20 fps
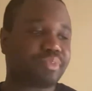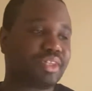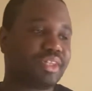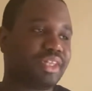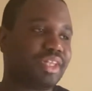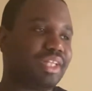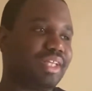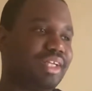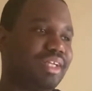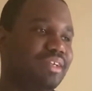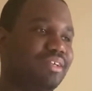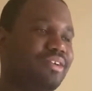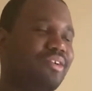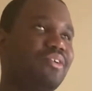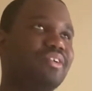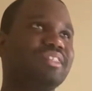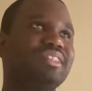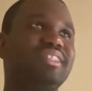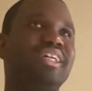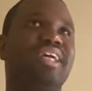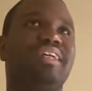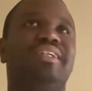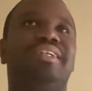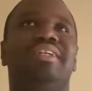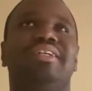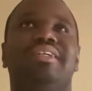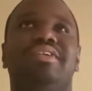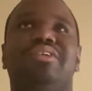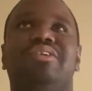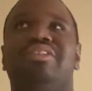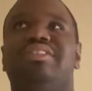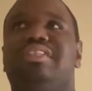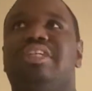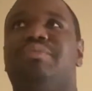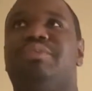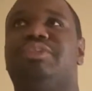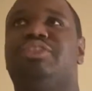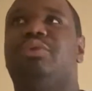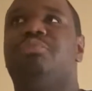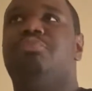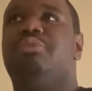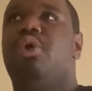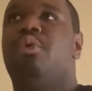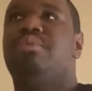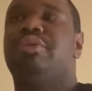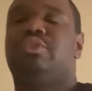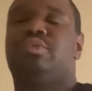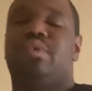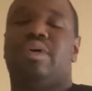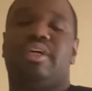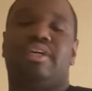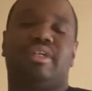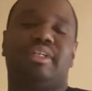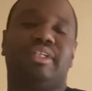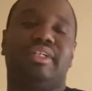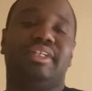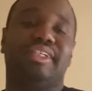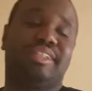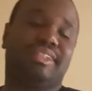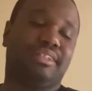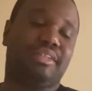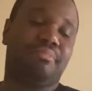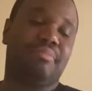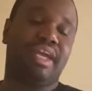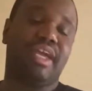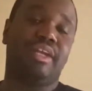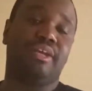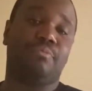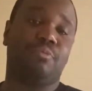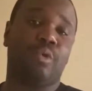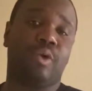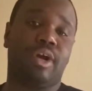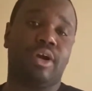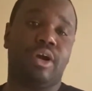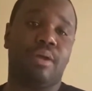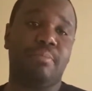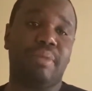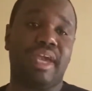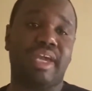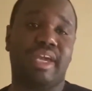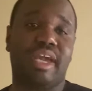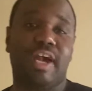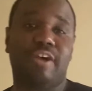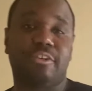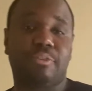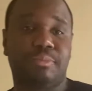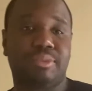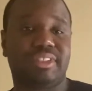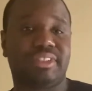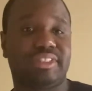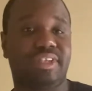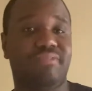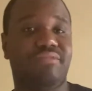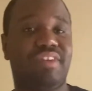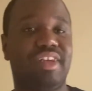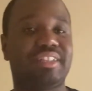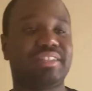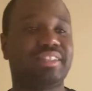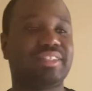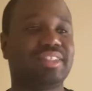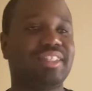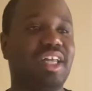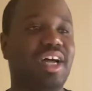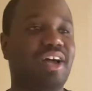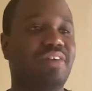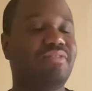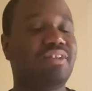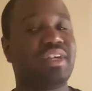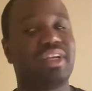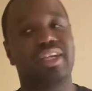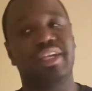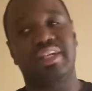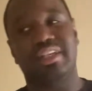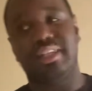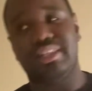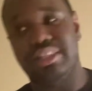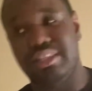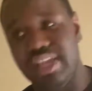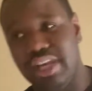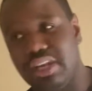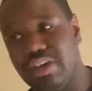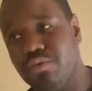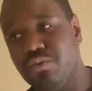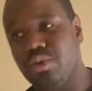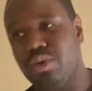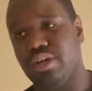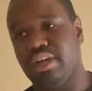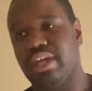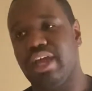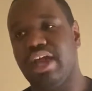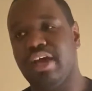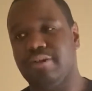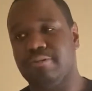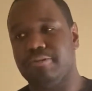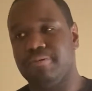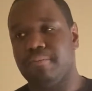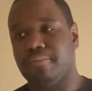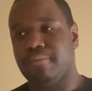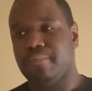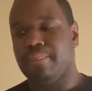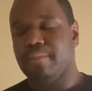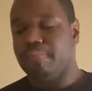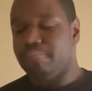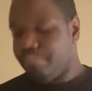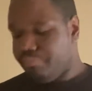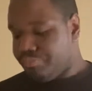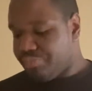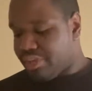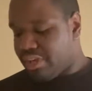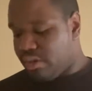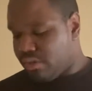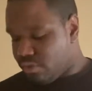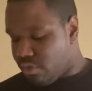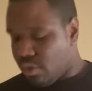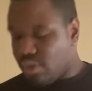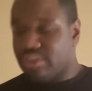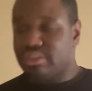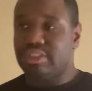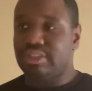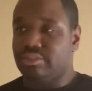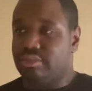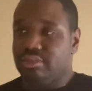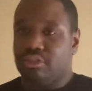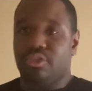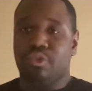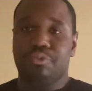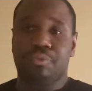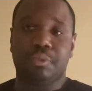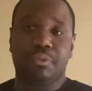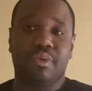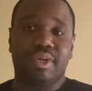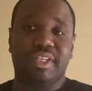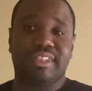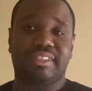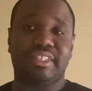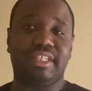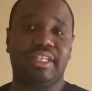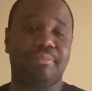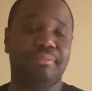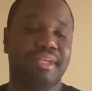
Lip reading: Of course, there were some moments where our main character was to confess his love. Didn't work out. Of course, we want to see them